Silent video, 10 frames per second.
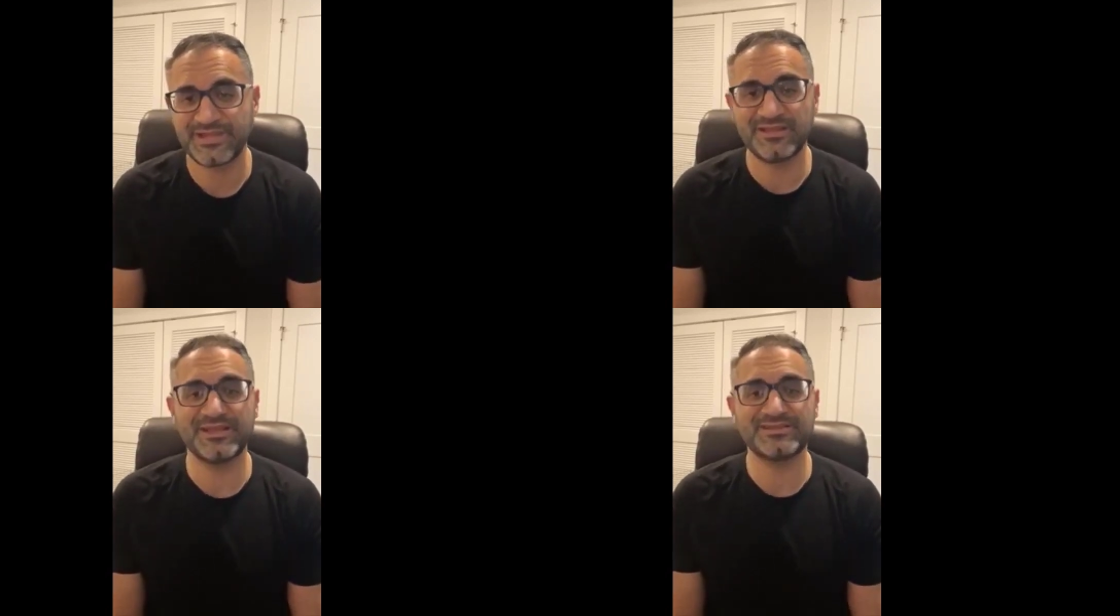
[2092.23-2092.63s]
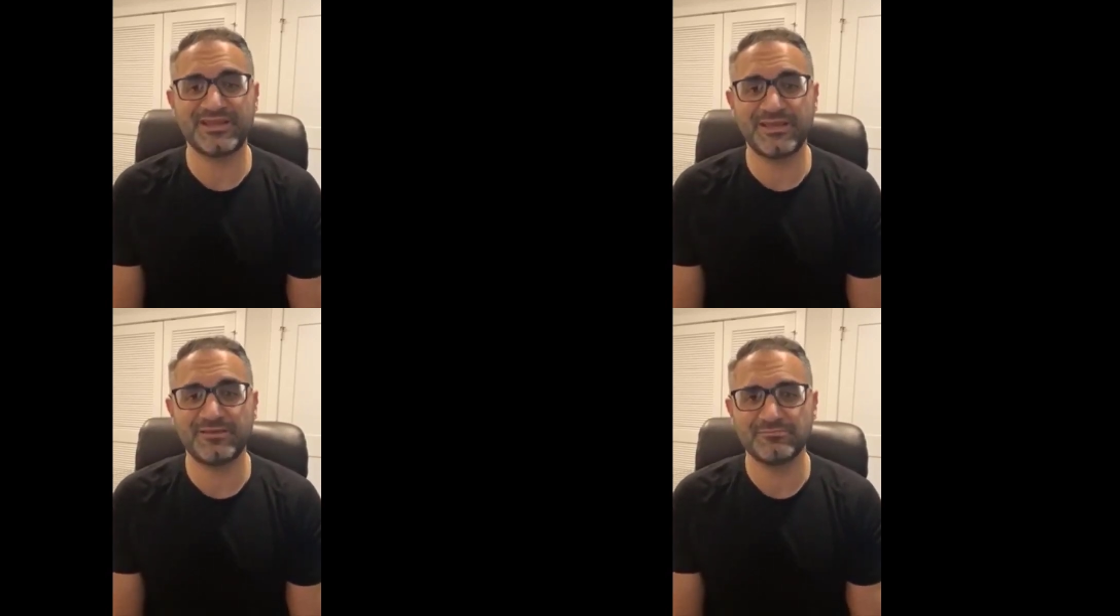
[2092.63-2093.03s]
Now,
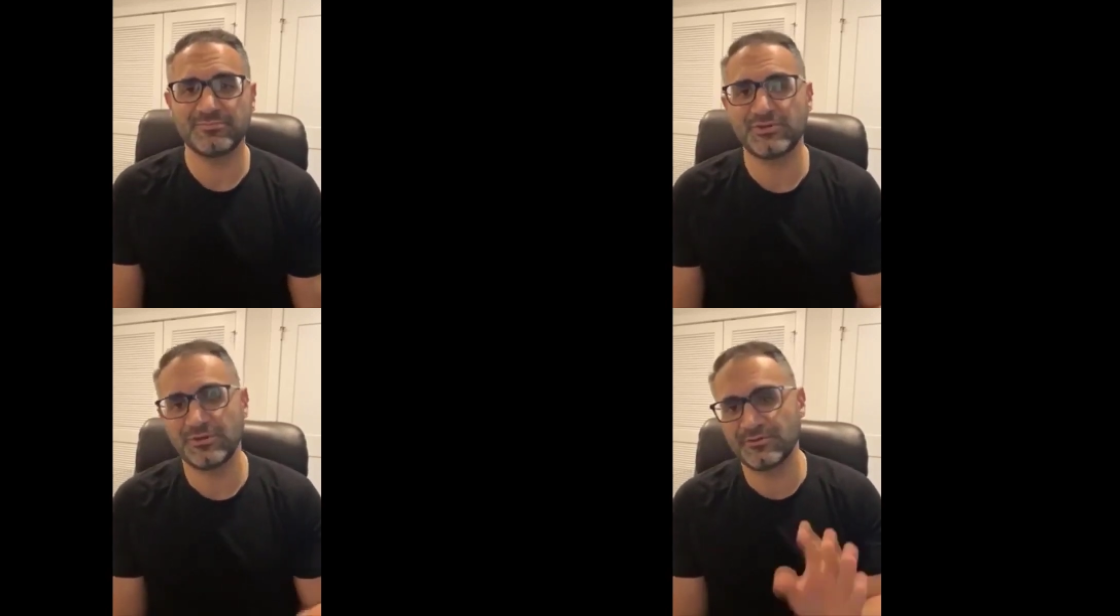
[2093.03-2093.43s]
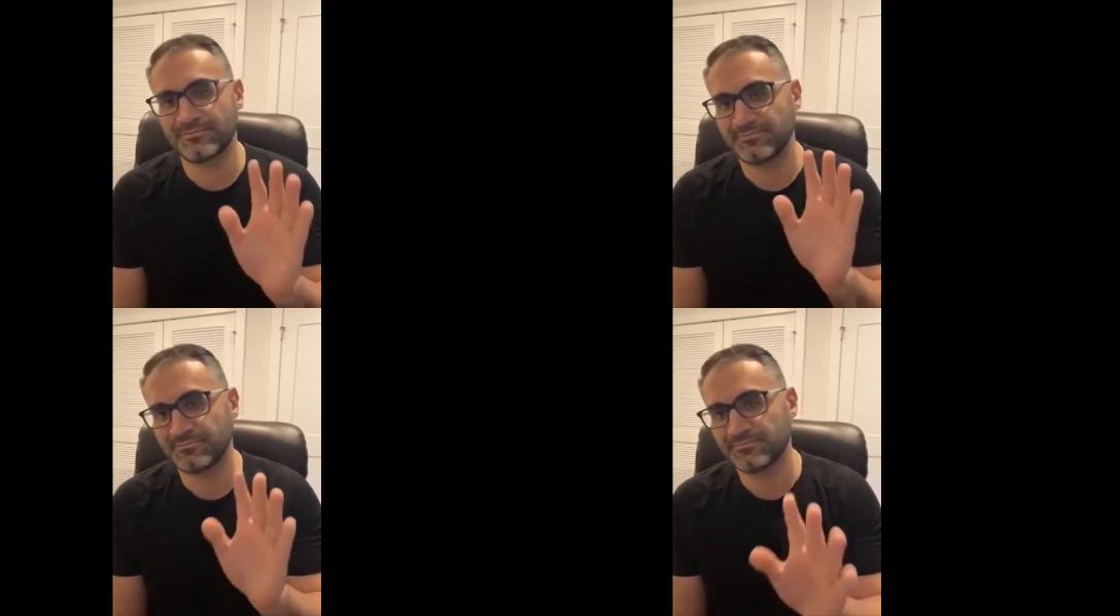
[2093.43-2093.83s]
let's say
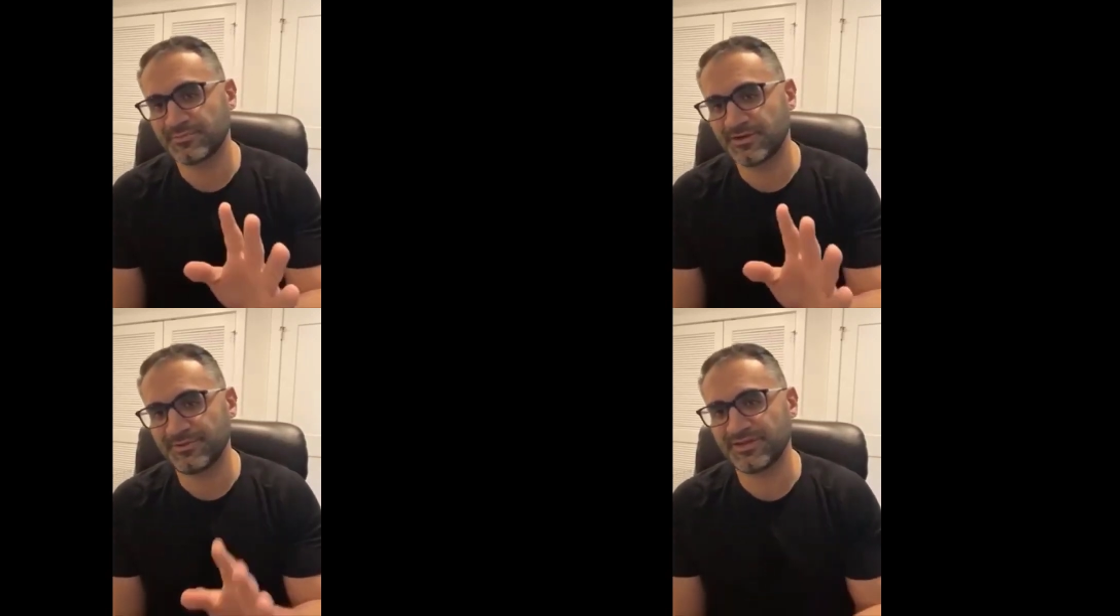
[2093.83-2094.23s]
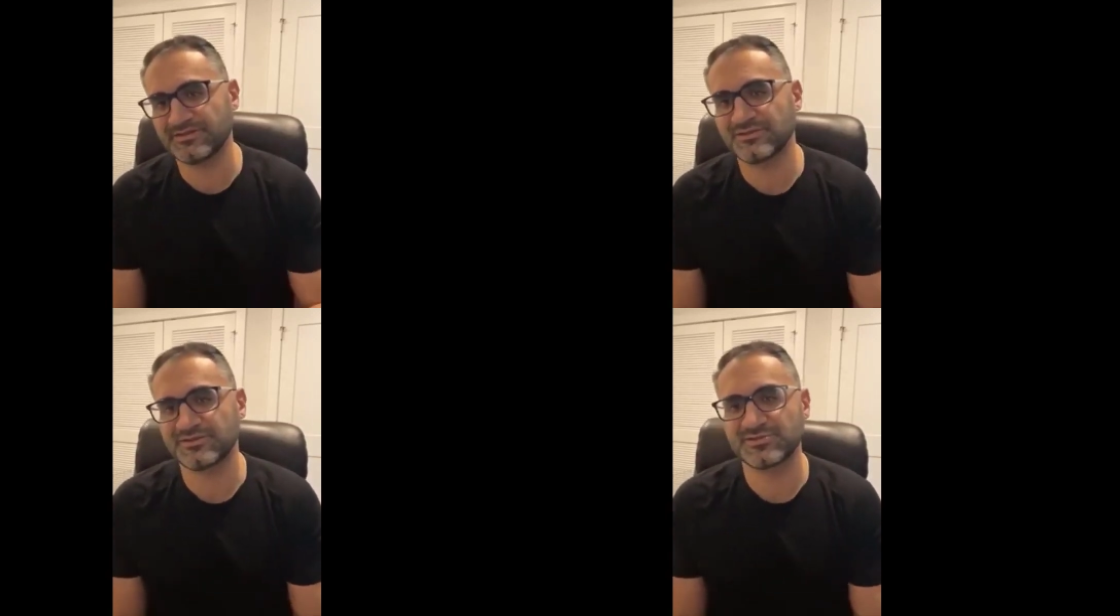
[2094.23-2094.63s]
you're
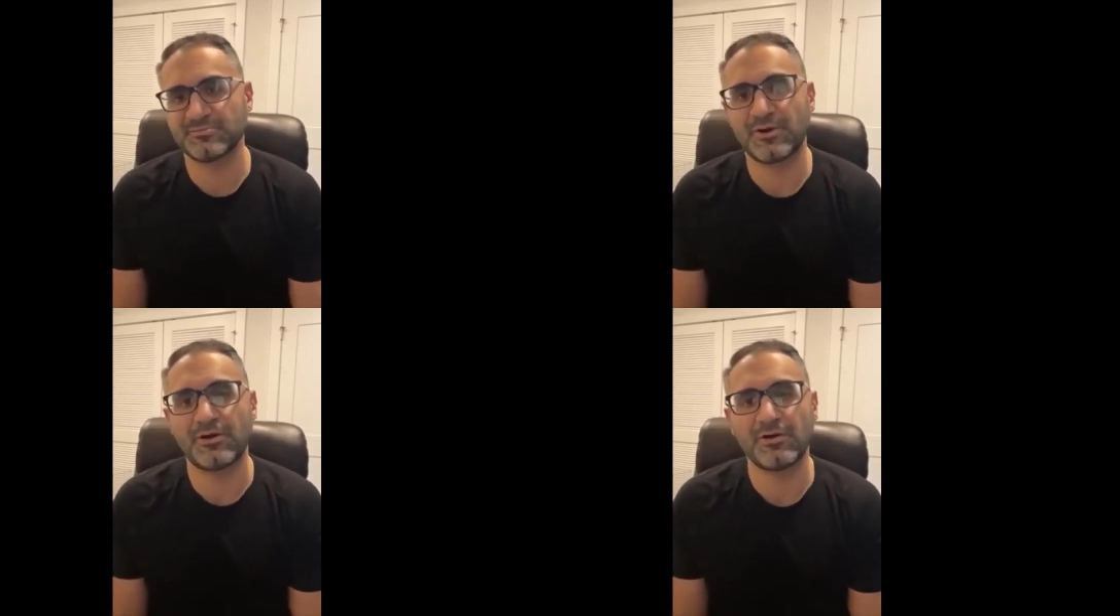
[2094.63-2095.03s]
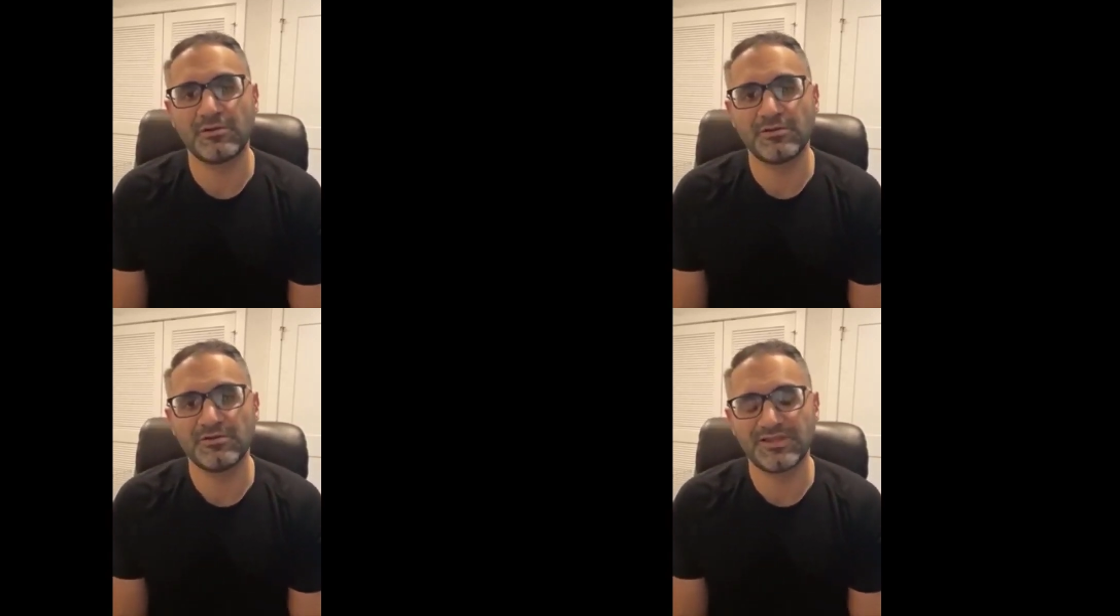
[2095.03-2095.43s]
coming into this small.